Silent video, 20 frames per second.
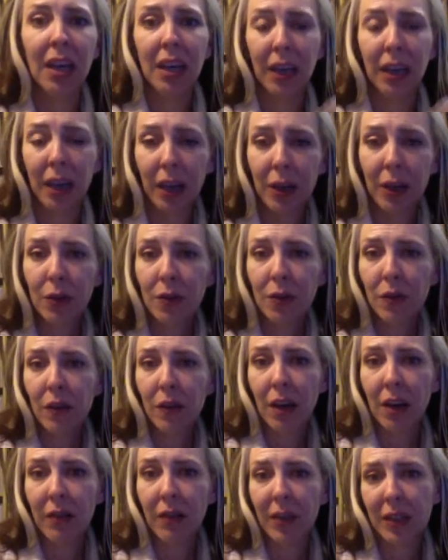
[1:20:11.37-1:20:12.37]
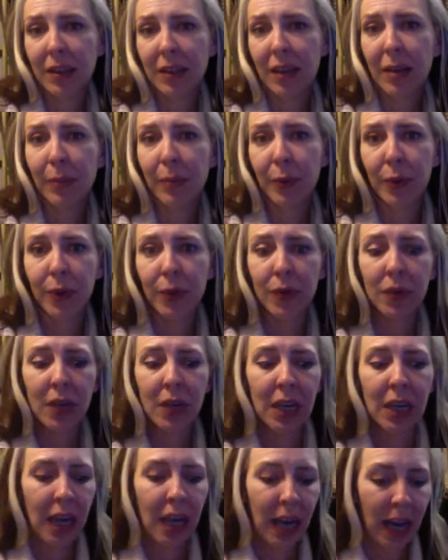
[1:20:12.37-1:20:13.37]
Like, I use a lot of examples
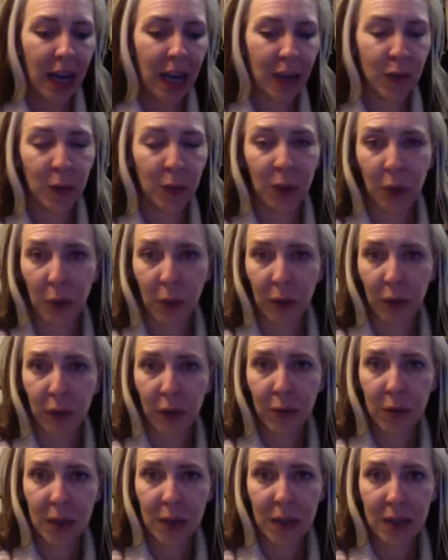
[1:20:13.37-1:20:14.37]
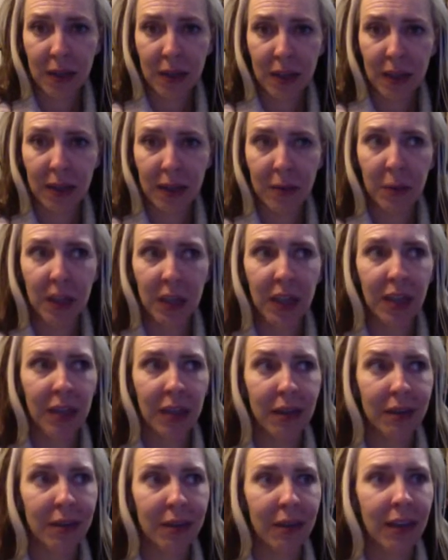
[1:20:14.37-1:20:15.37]
as we're going through these things,
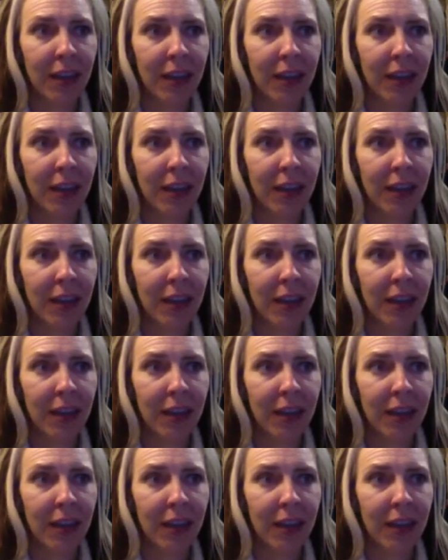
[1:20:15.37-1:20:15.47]
because